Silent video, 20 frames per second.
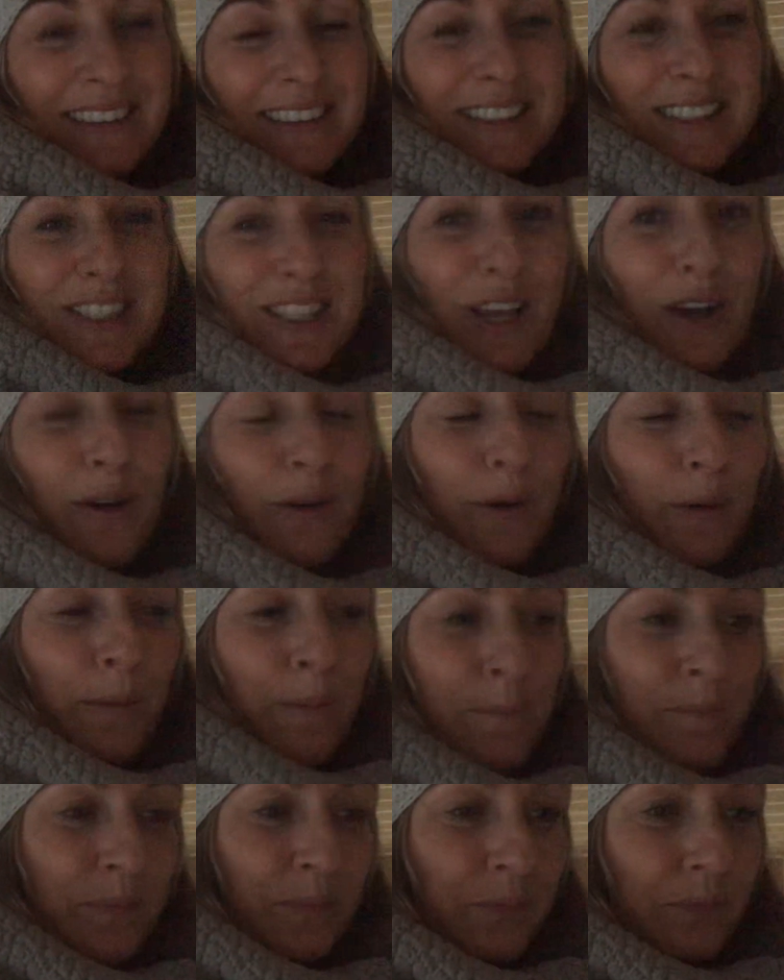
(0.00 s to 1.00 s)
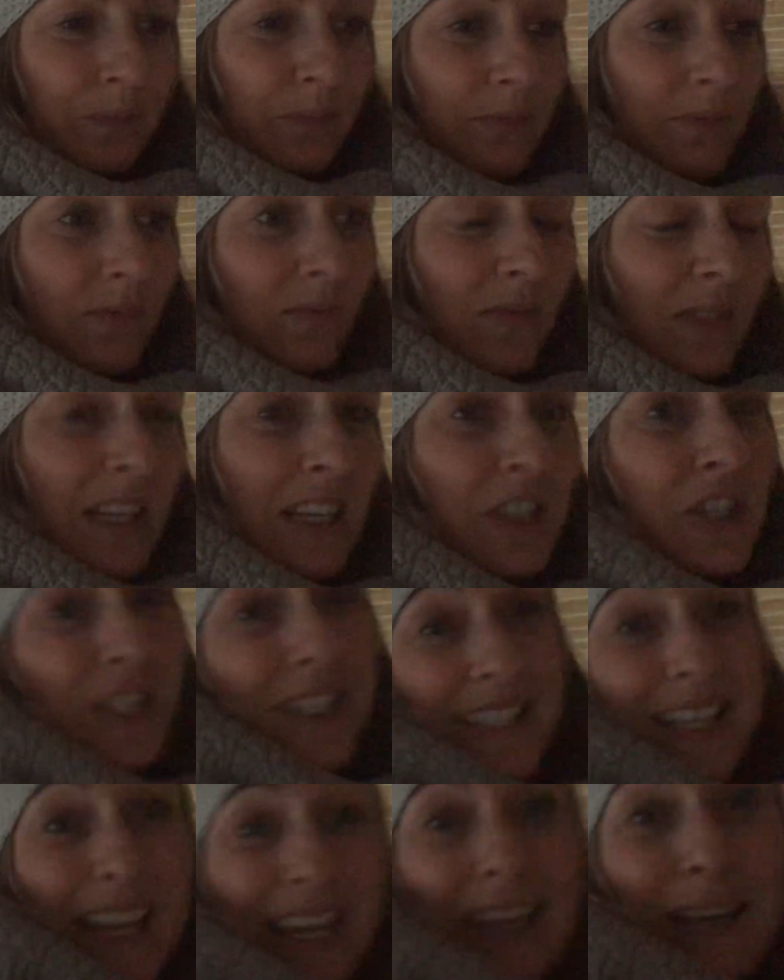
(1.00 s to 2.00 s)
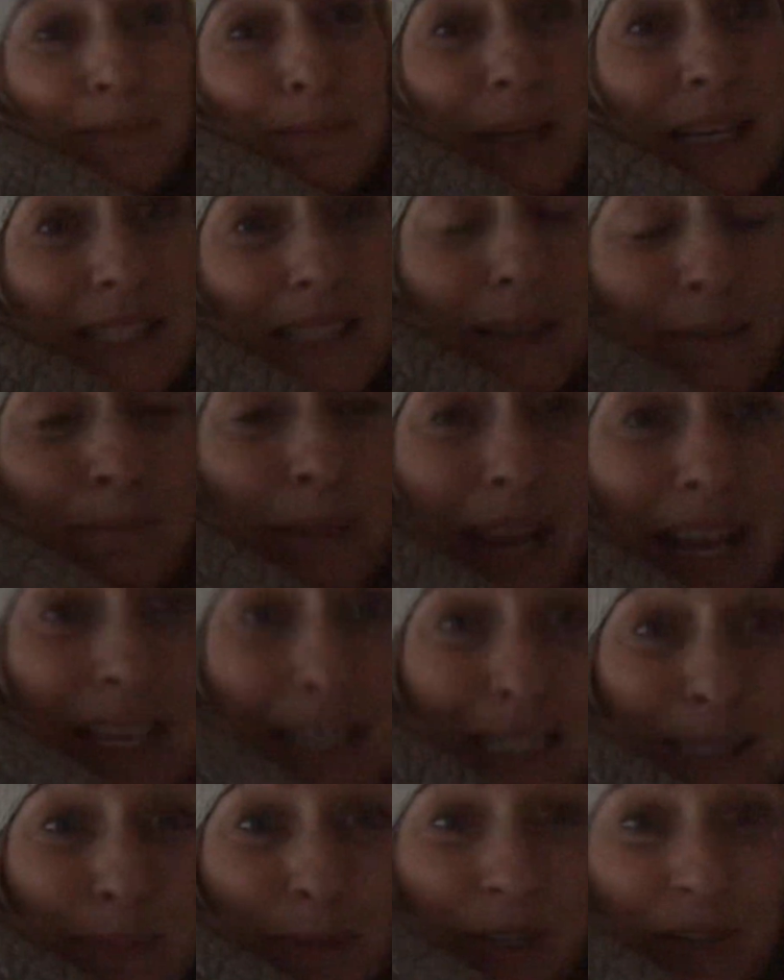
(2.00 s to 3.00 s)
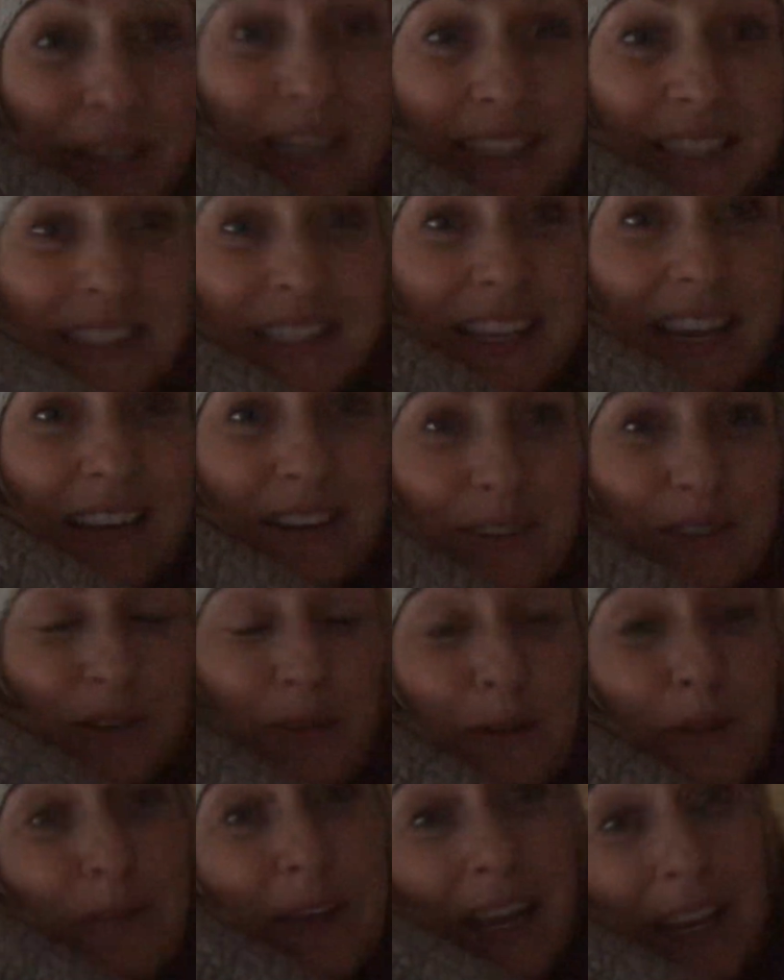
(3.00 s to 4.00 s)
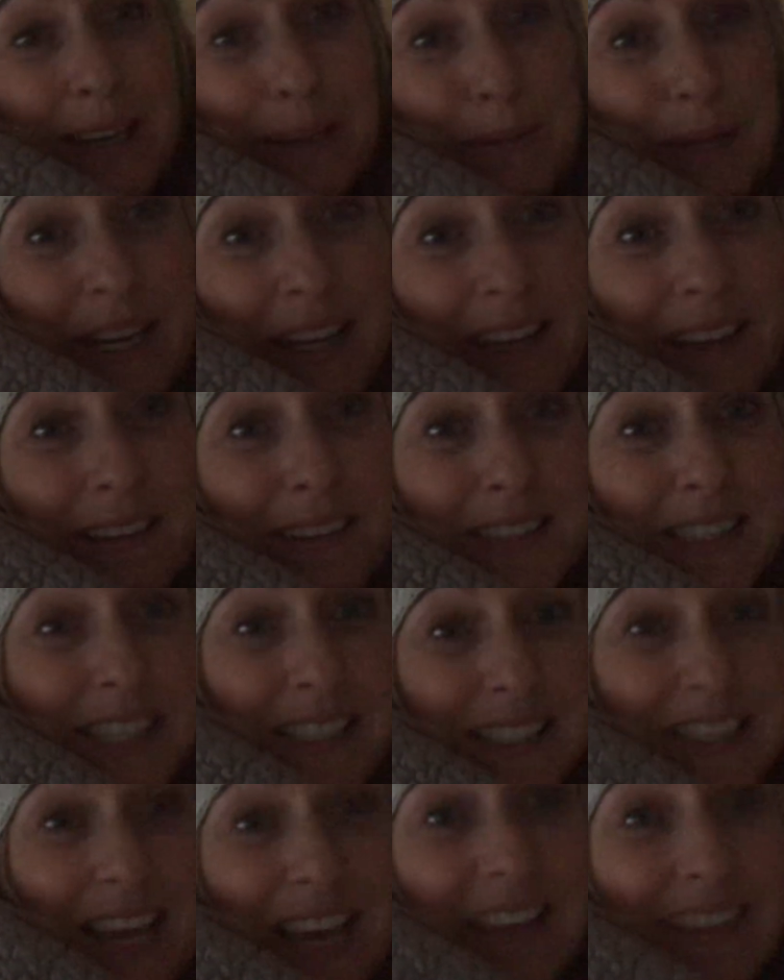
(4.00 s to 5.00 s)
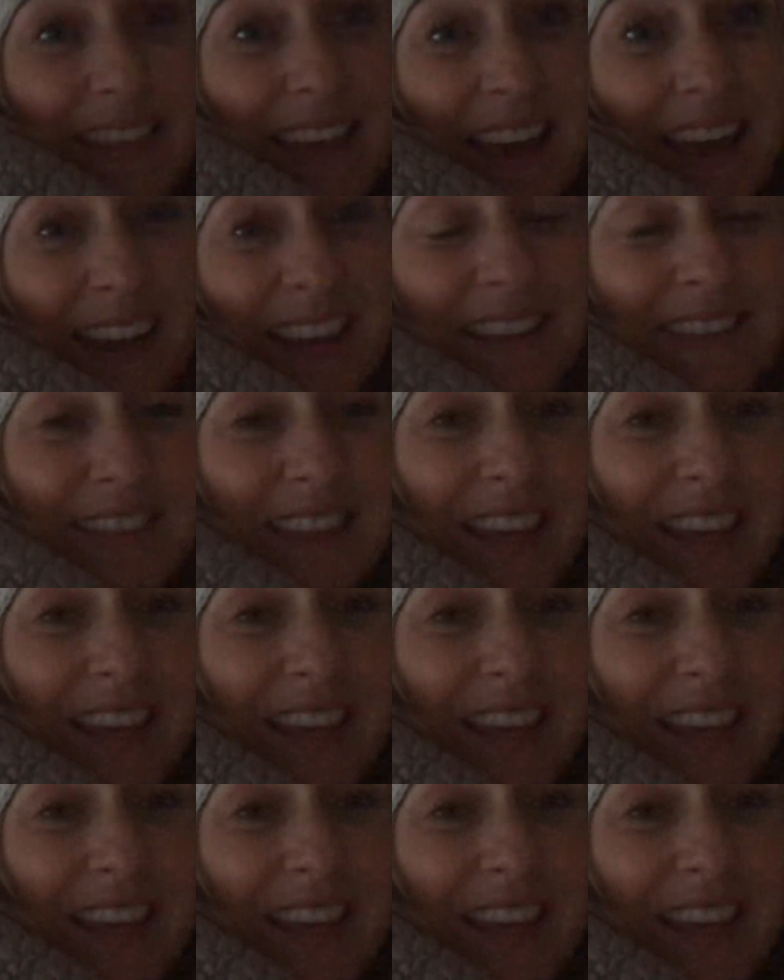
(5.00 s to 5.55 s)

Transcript: So just saying, based on my experience, I don't know if anybody else has had that in